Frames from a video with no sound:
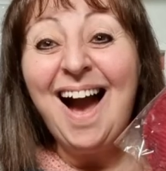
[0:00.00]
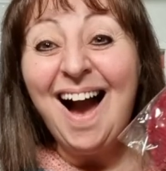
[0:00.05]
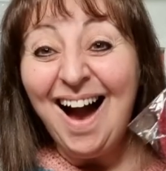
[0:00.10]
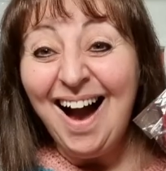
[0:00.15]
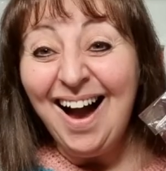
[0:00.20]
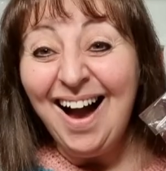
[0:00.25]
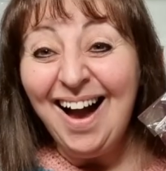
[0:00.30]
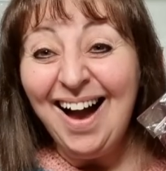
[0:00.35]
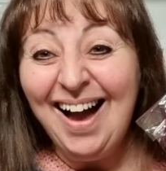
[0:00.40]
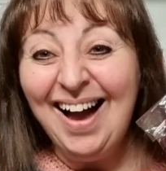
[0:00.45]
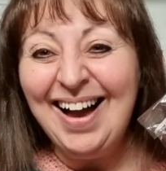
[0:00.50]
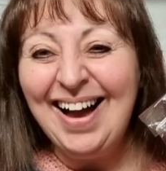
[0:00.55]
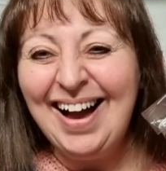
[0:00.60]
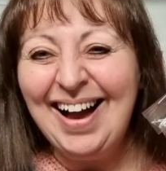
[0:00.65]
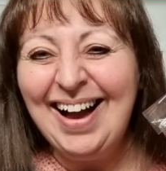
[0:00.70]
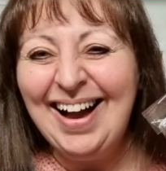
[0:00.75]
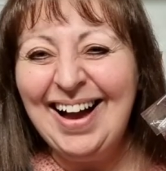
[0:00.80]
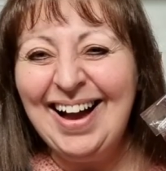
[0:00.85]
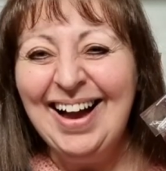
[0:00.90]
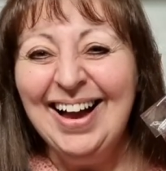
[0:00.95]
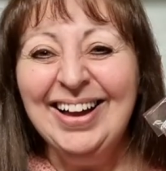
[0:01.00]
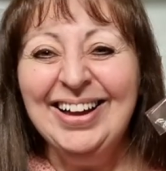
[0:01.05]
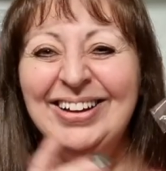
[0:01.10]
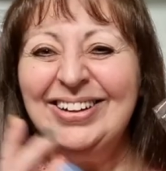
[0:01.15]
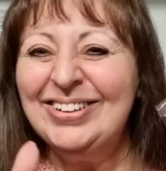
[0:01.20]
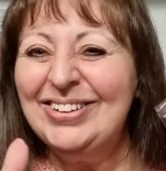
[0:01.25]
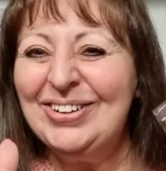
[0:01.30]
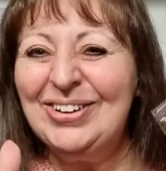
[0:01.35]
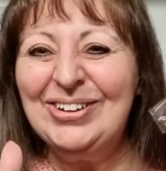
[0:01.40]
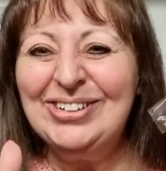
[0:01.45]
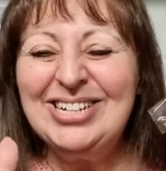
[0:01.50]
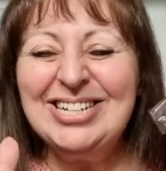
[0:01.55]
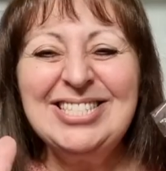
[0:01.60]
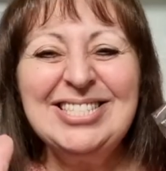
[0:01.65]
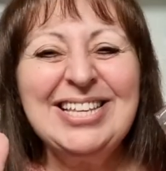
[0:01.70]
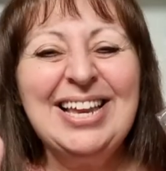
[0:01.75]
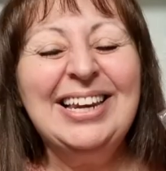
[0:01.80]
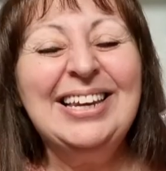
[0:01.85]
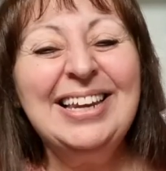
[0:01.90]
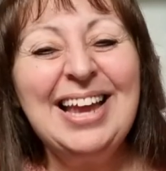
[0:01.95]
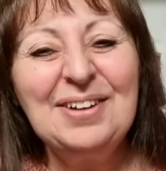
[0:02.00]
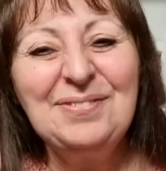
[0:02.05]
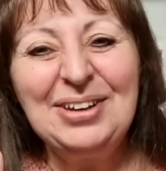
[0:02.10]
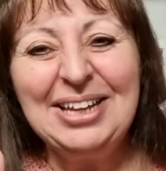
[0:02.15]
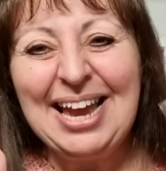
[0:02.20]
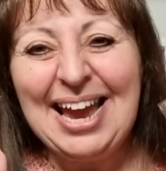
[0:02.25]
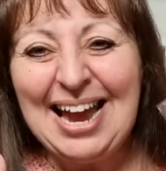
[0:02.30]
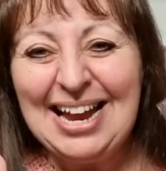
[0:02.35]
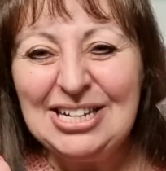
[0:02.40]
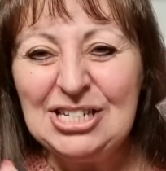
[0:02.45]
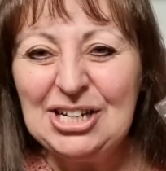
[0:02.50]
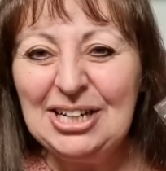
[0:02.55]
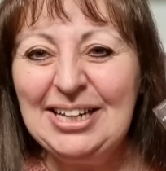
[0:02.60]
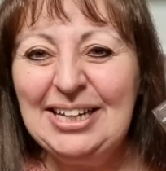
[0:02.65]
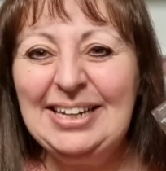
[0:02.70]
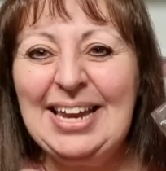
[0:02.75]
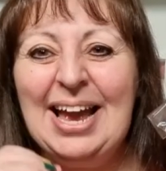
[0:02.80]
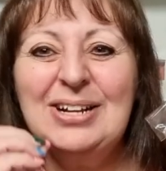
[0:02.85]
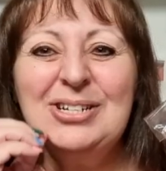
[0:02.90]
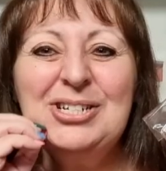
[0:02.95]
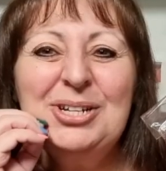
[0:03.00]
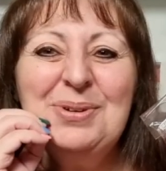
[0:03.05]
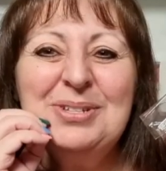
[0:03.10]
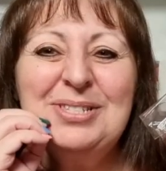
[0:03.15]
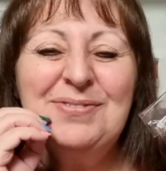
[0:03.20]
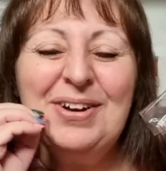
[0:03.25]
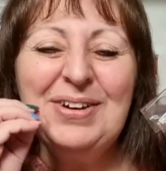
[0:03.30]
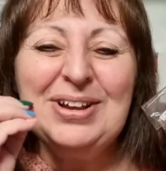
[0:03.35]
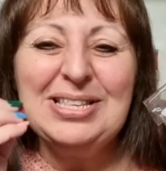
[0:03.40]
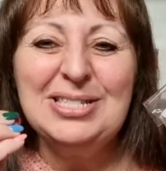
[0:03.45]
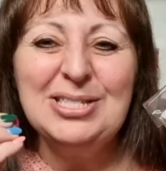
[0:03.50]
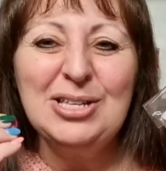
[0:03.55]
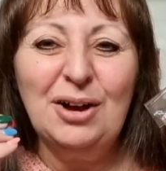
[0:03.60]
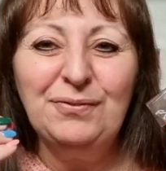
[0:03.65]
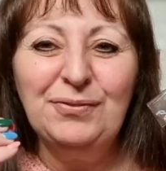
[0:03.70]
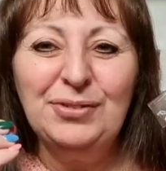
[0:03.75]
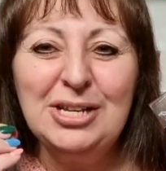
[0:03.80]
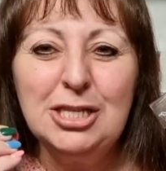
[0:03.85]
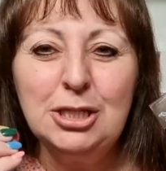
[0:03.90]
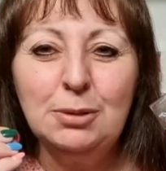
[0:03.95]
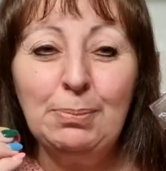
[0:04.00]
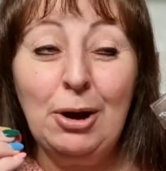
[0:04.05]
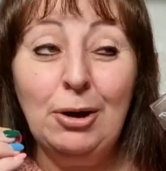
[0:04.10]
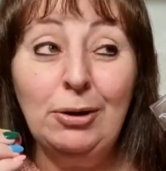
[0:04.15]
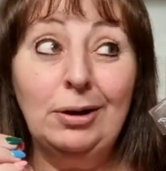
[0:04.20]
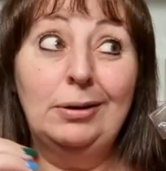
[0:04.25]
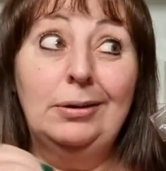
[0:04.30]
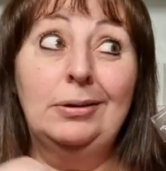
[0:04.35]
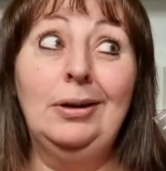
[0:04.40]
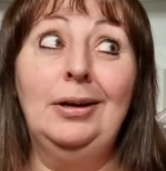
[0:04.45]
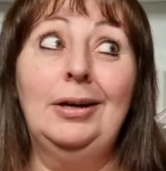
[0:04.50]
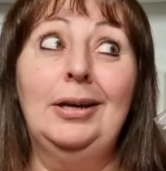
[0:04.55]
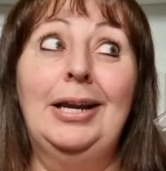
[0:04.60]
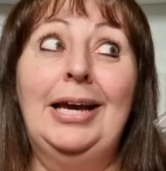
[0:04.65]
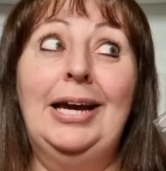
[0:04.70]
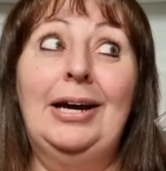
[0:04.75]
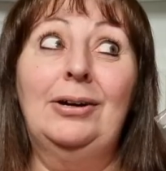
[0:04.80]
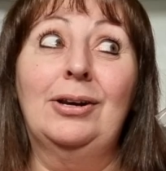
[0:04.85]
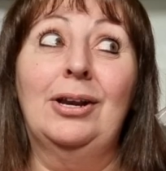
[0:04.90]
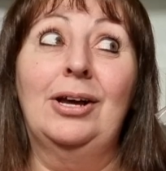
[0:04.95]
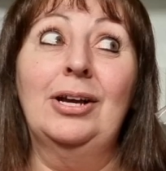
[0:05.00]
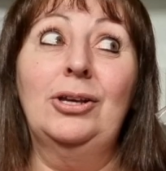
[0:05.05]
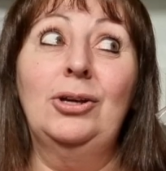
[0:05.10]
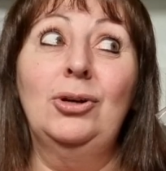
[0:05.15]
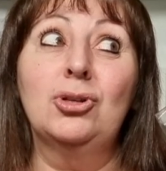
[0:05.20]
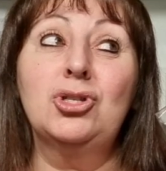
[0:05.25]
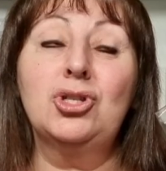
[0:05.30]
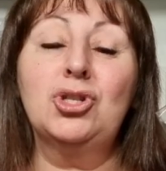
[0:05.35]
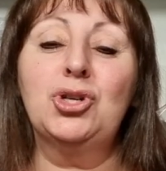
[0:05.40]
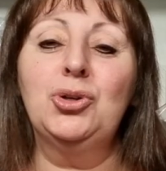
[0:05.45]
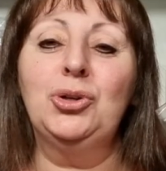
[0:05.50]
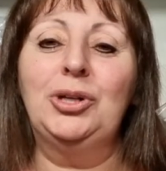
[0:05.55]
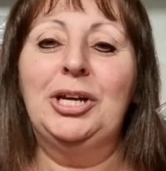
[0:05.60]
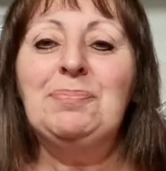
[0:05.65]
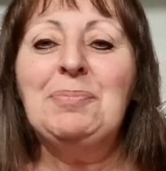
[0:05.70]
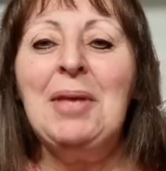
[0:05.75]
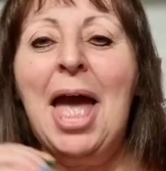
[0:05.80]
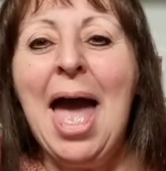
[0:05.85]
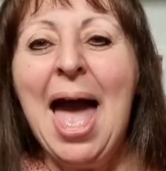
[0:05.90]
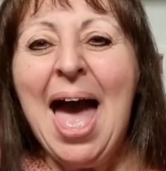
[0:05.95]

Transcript: Ah, gorgeous, the lovely Angela. Now, she was very softly spoken, not loud like yours truly.